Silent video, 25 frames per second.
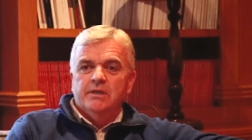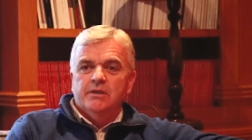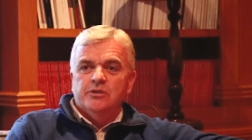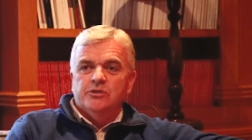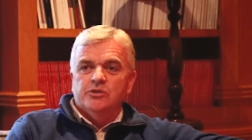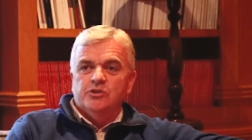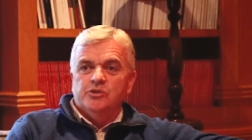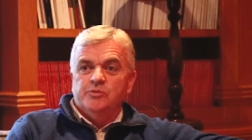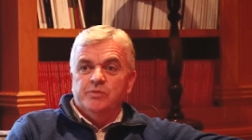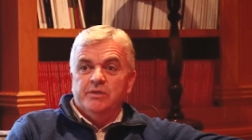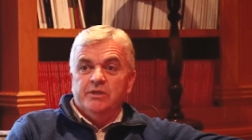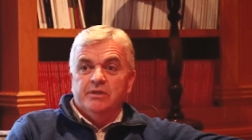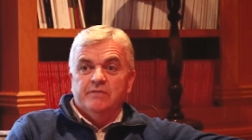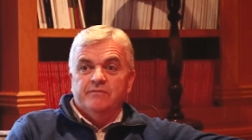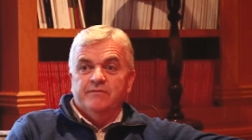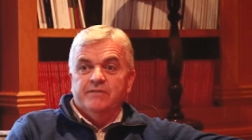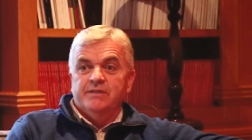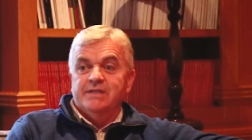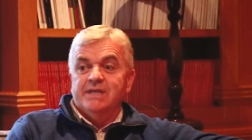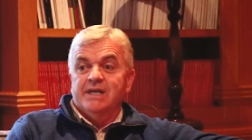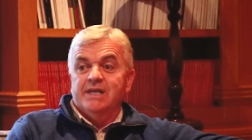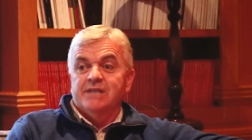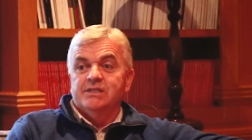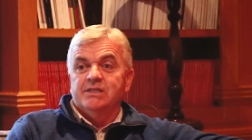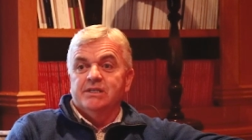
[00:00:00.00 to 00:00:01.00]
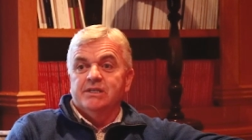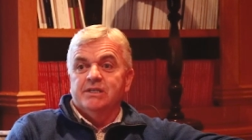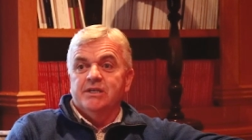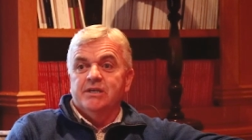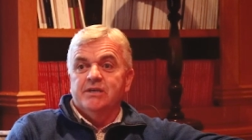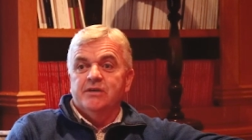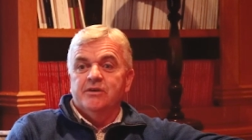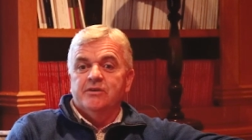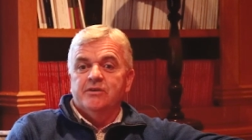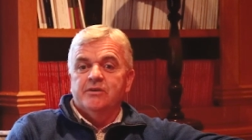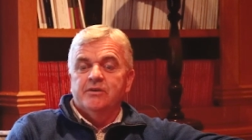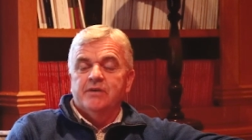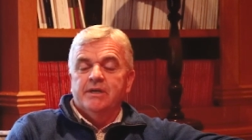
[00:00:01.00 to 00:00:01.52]
So it's been a fantastic
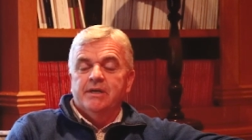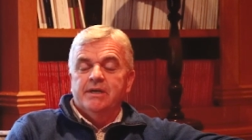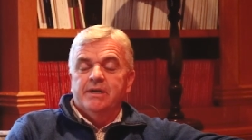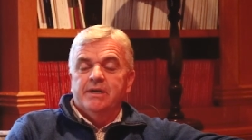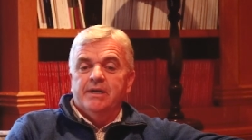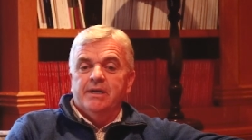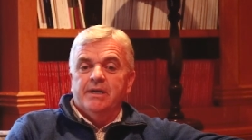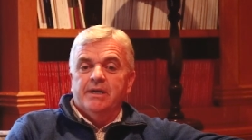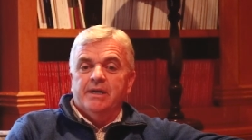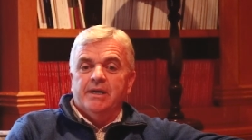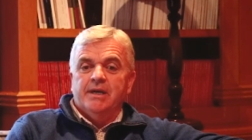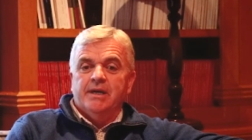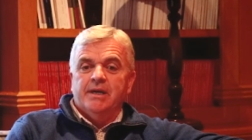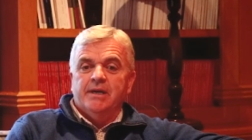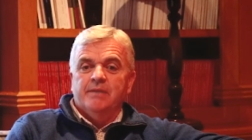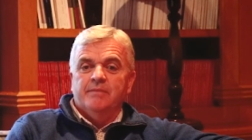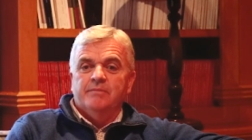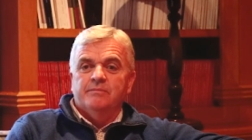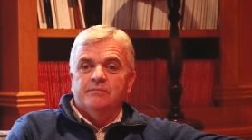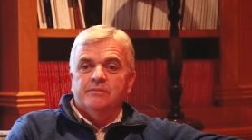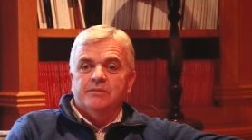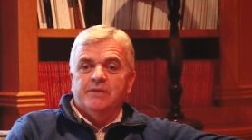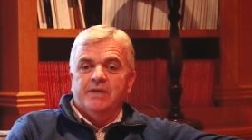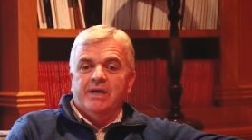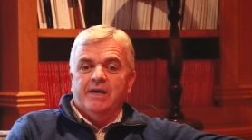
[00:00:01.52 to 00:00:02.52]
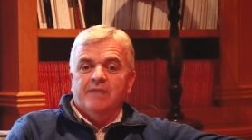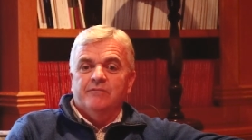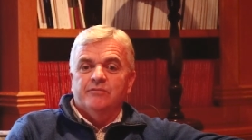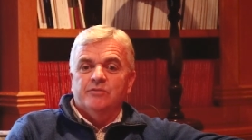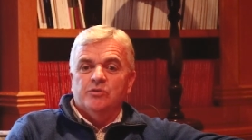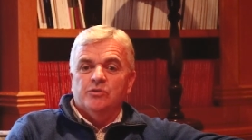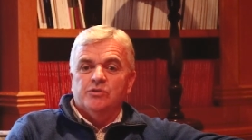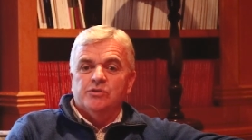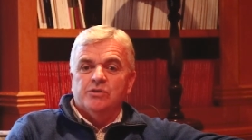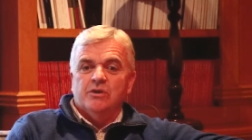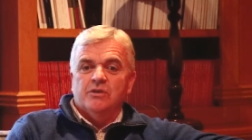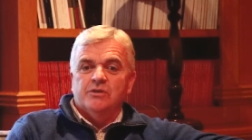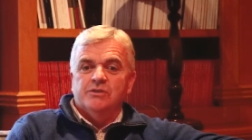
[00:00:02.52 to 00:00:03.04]
year um, to have
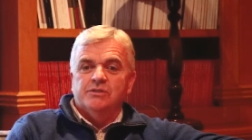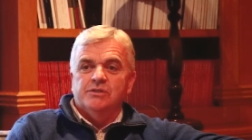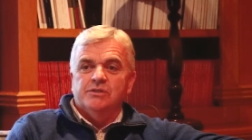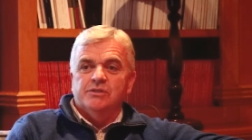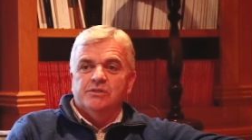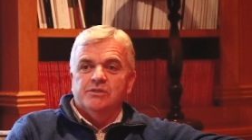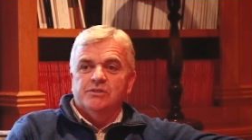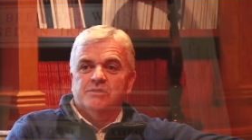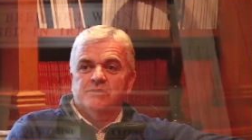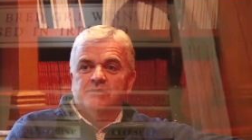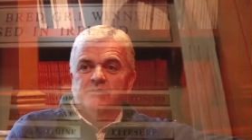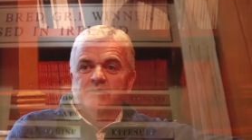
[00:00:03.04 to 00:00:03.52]
those horses